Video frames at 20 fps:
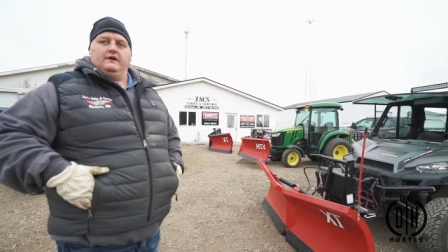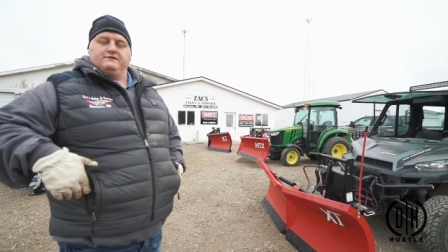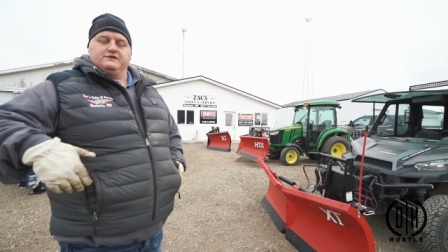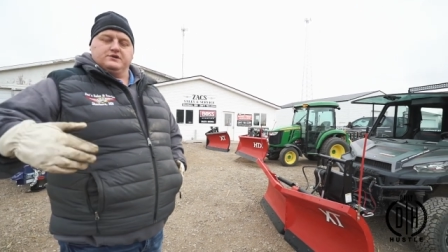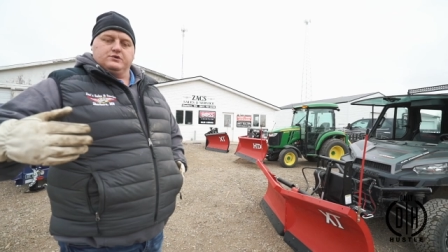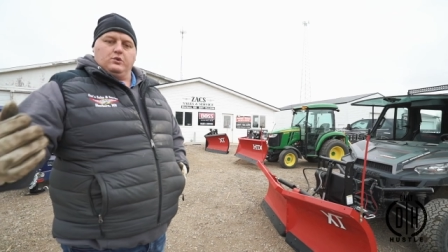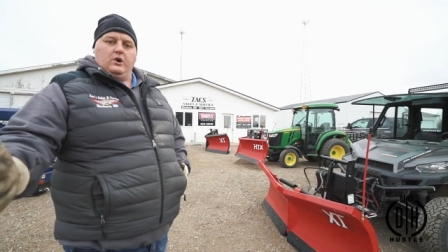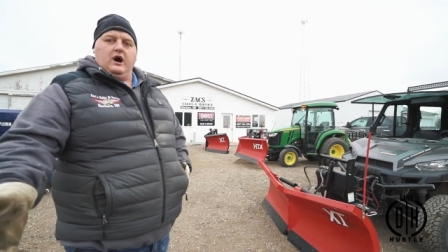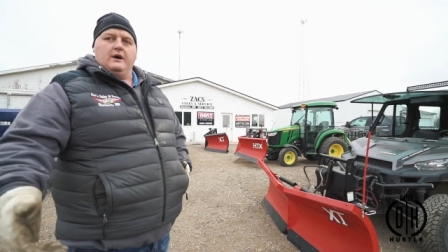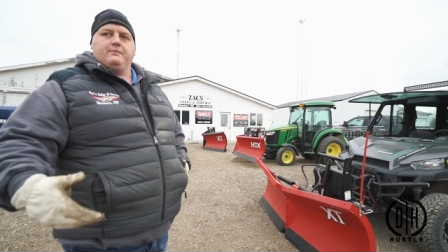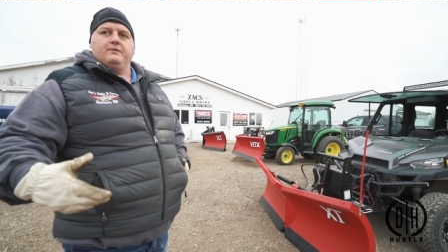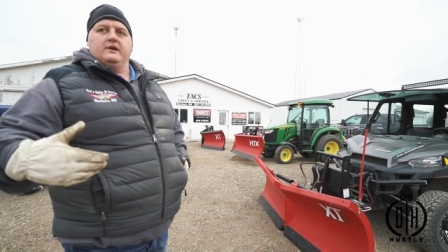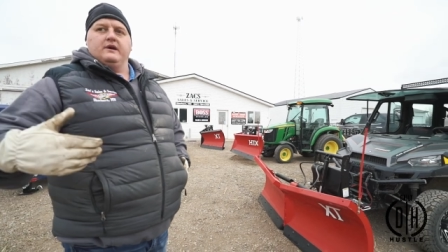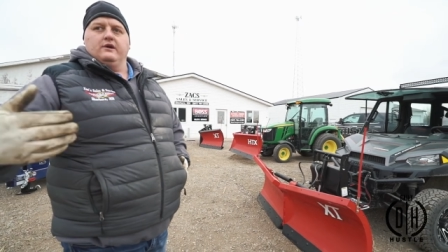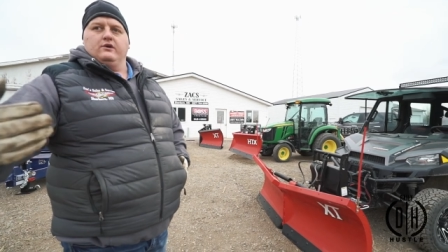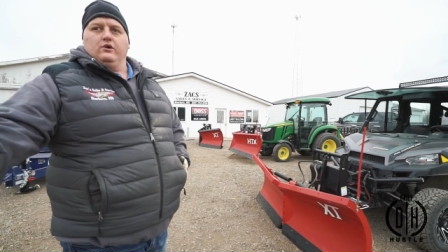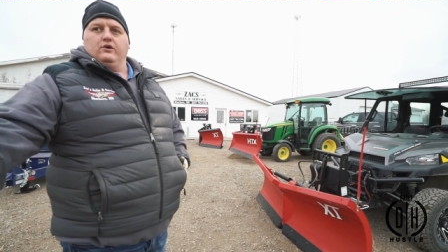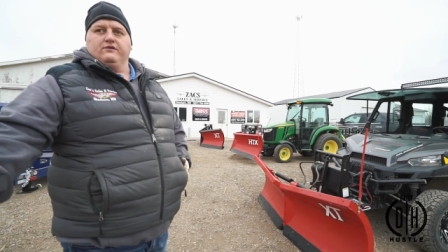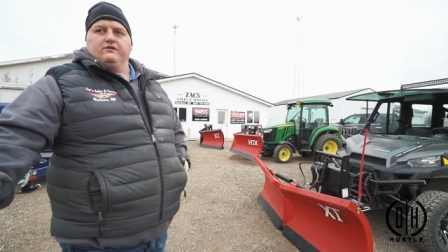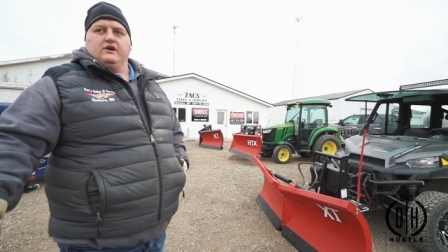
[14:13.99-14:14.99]
of swapping
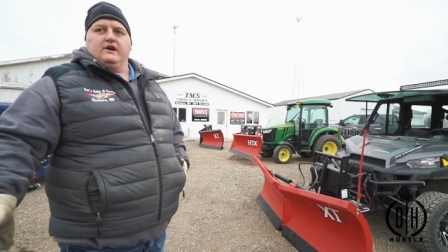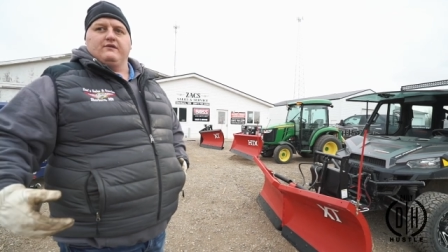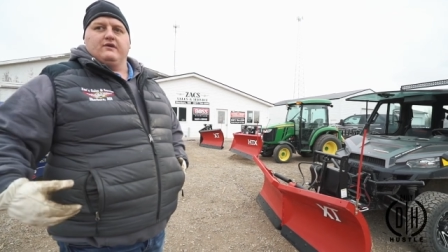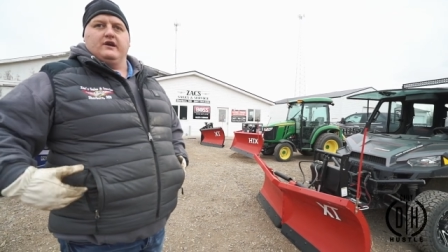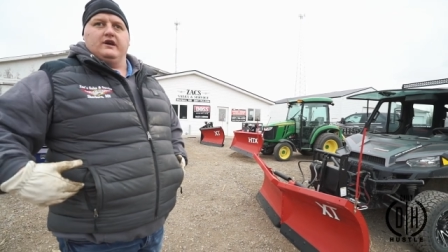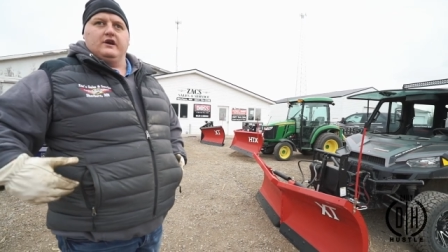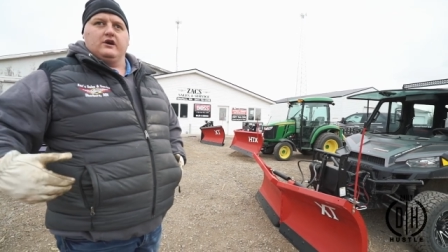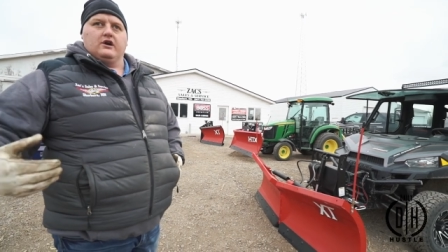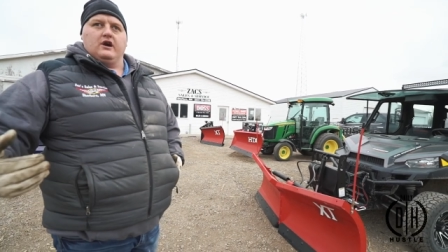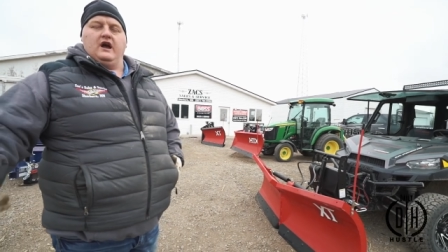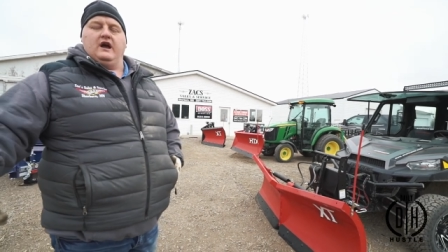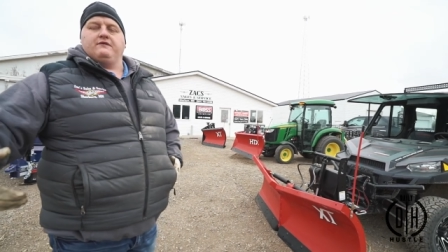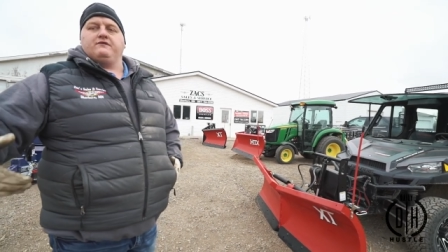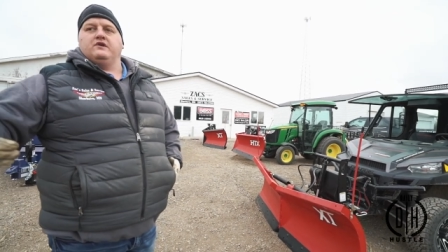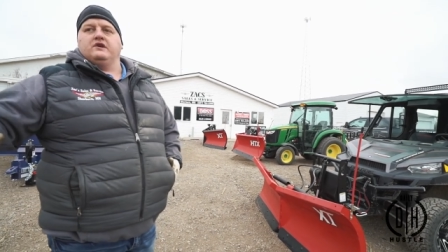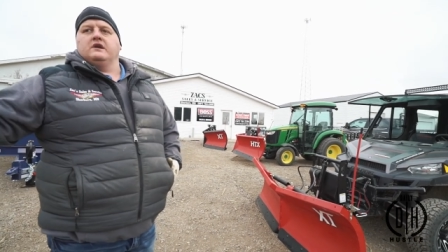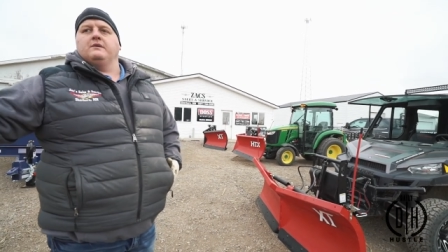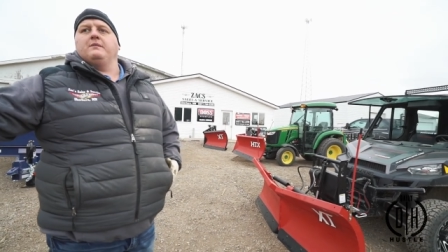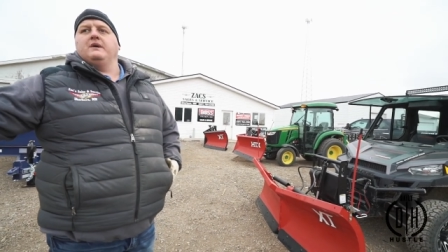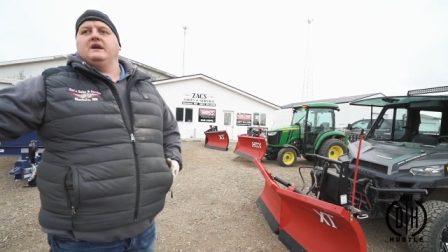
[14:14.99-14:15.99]
it over every year,
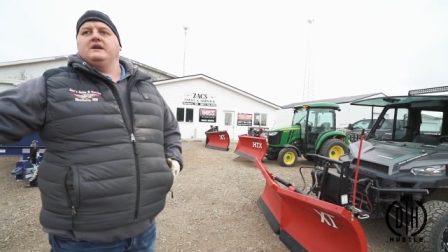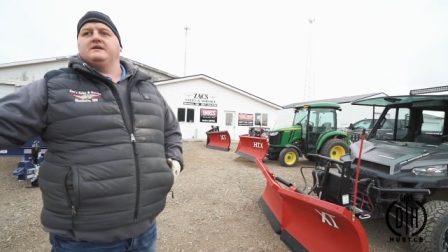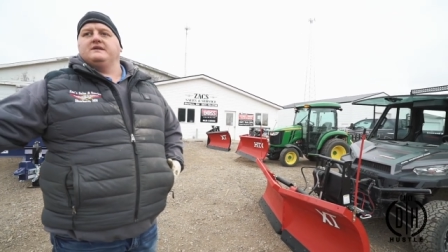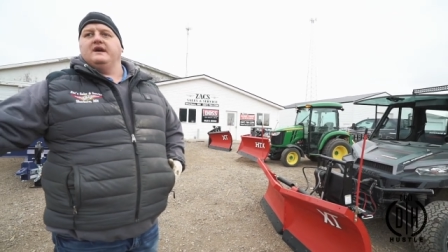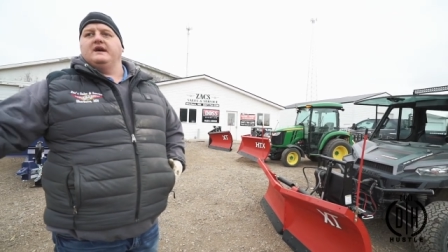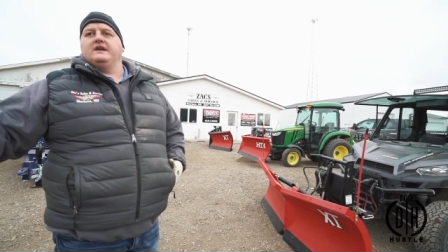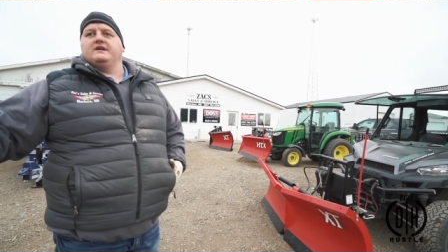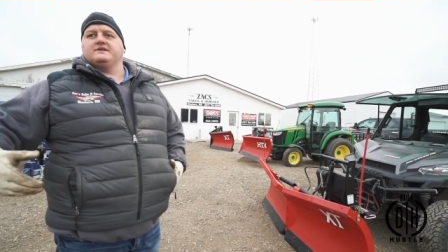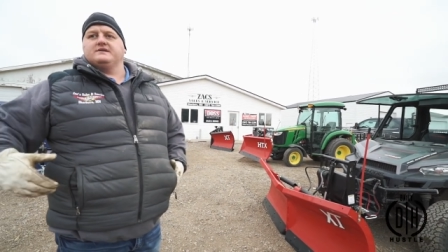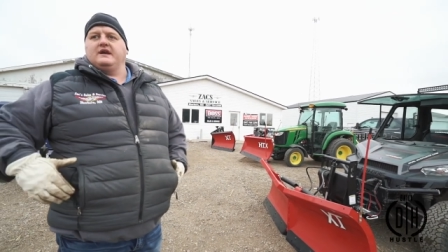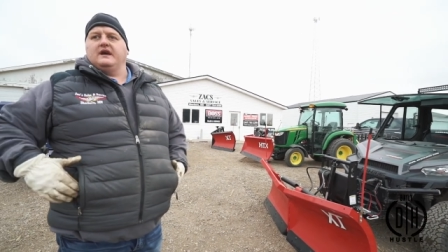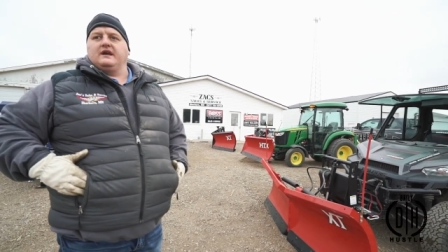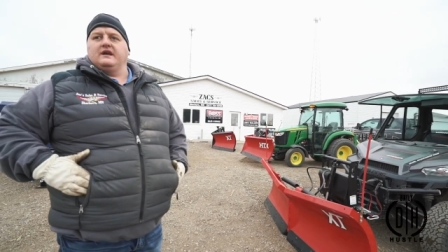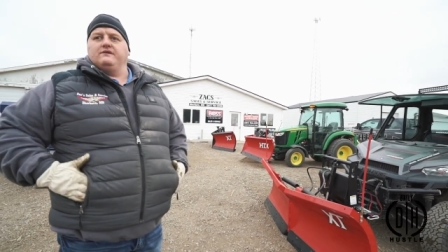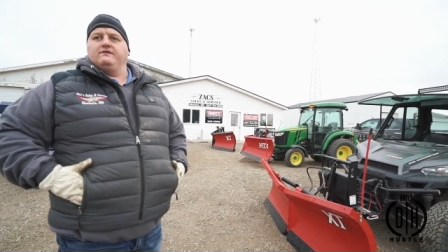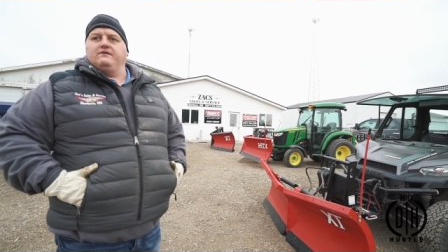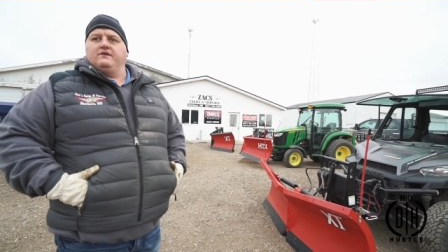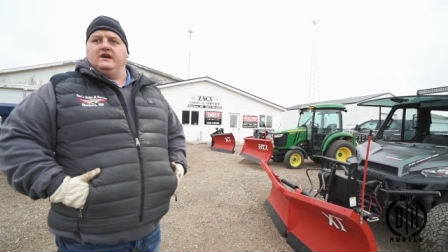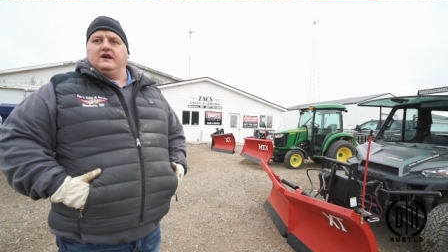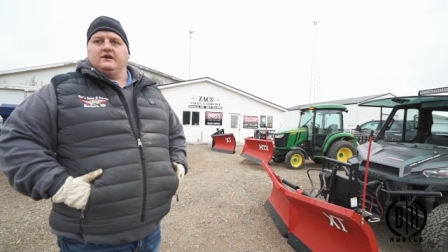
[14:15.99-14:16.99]
having to maintain a
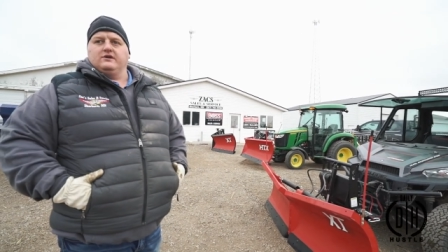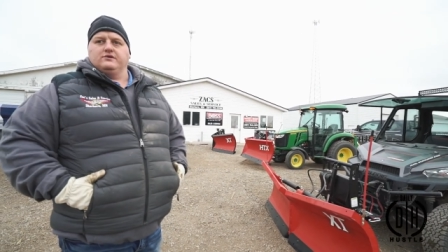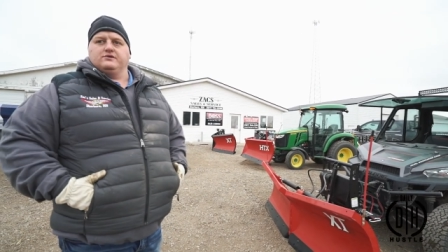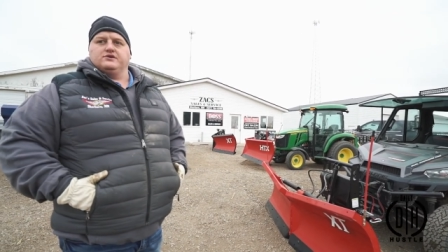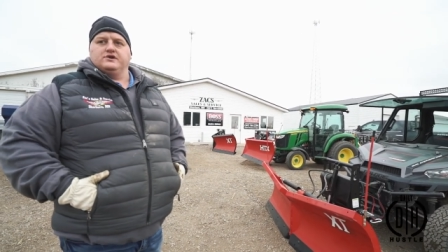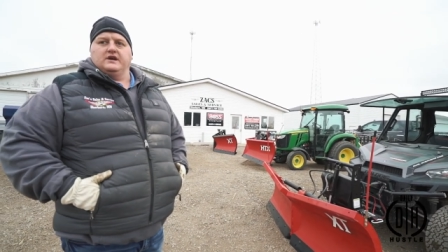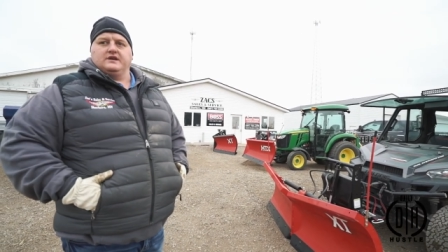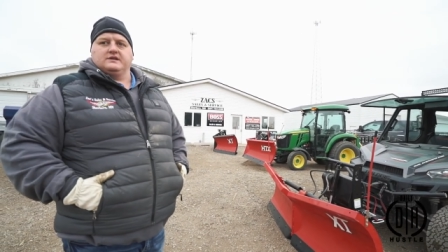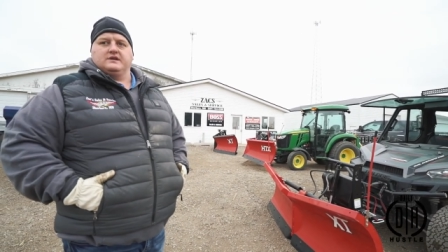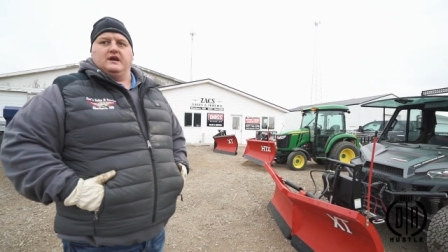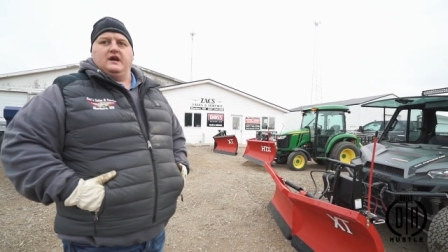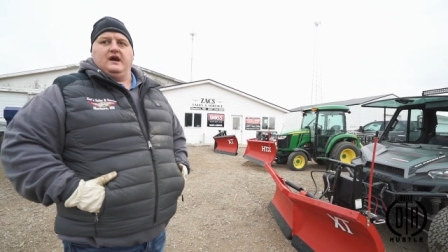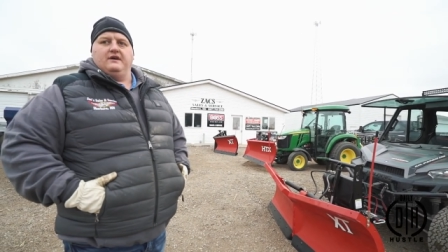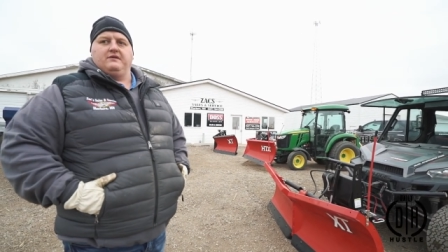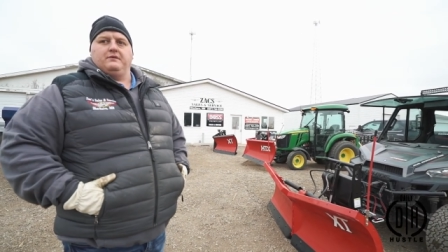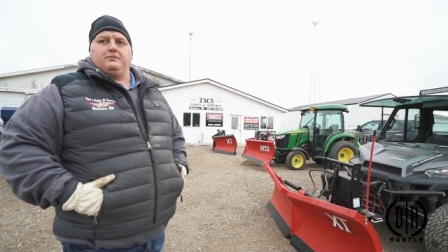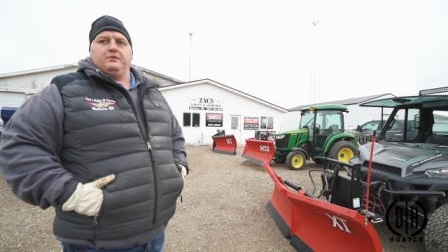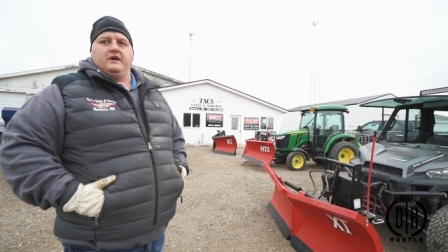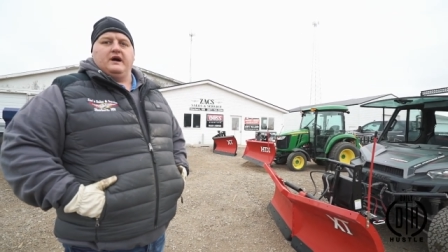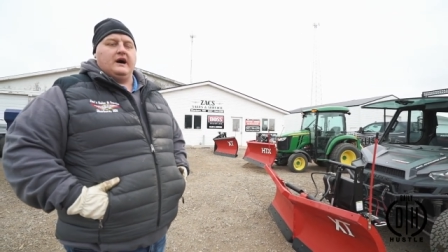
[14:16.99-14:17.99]
second vehicle just to
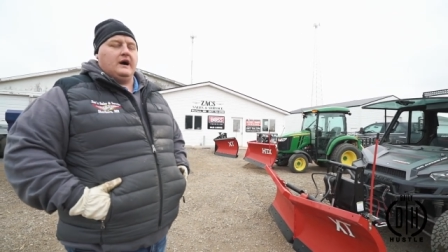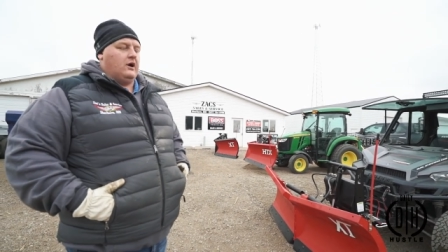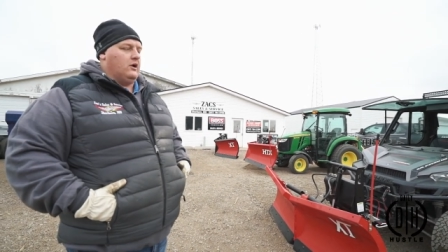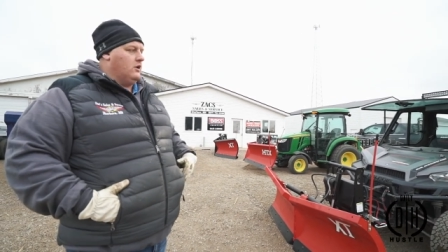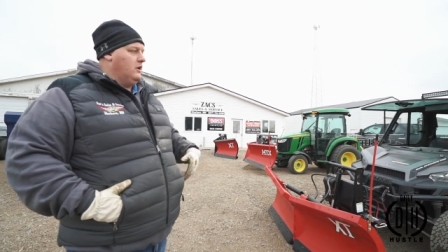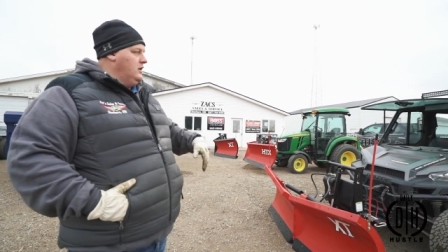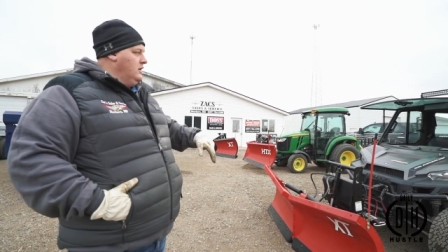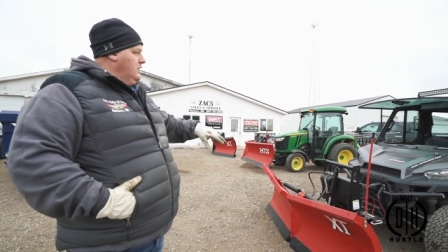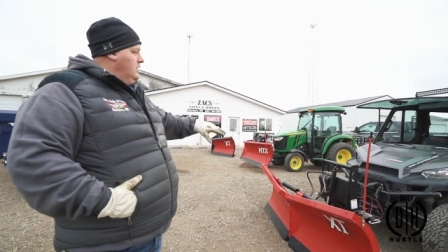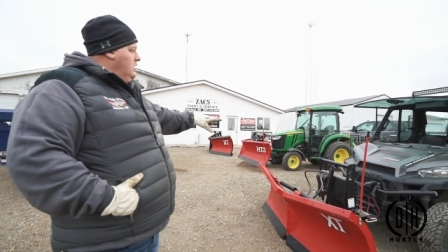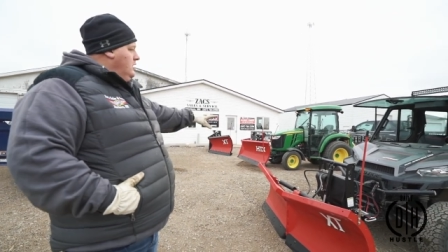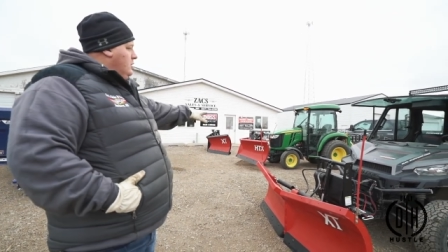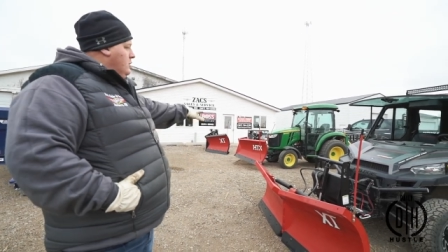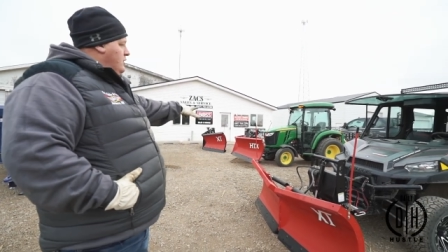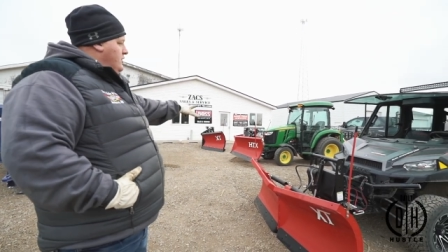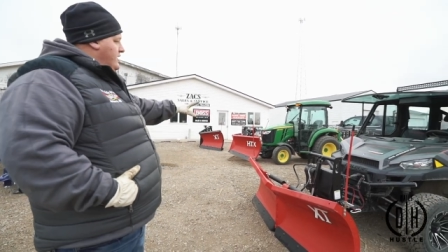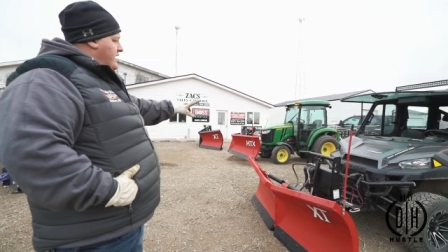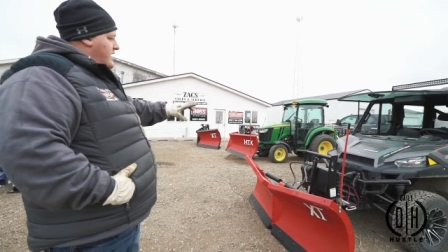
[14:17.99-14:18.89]
have a plow, mm -hmm. when